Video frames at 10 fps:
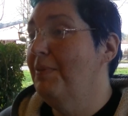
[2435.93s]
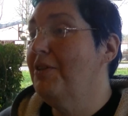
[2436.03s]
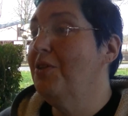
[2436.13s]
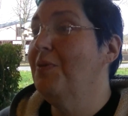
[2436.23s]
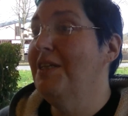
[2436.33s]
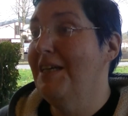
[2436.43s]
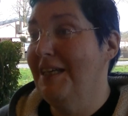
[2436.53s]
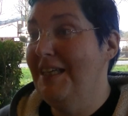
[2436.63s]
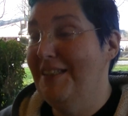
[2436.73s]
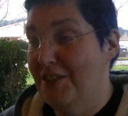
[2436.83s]
especially when you got a
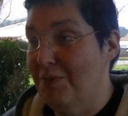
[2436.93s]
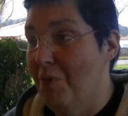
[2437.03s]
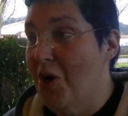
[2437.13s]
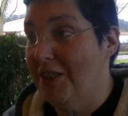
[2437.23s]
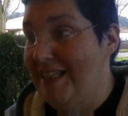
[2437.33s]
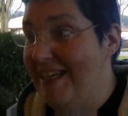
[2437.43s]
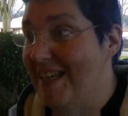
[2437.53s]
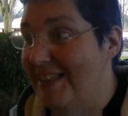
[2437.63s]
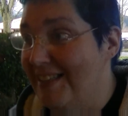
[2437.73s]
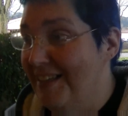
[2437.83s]
smart
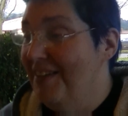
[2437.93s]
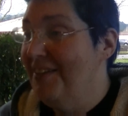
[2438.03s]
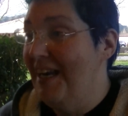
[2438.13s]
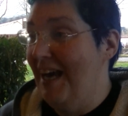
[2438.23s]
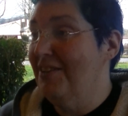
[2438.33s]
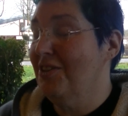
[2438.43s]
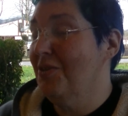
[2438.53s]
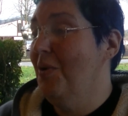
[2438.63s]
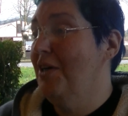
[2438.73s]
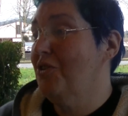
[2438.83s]
kid that
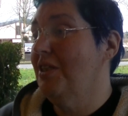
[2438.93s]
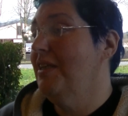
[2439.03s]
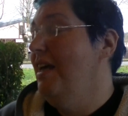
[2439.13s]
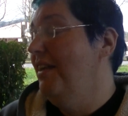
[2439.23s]
asks questions.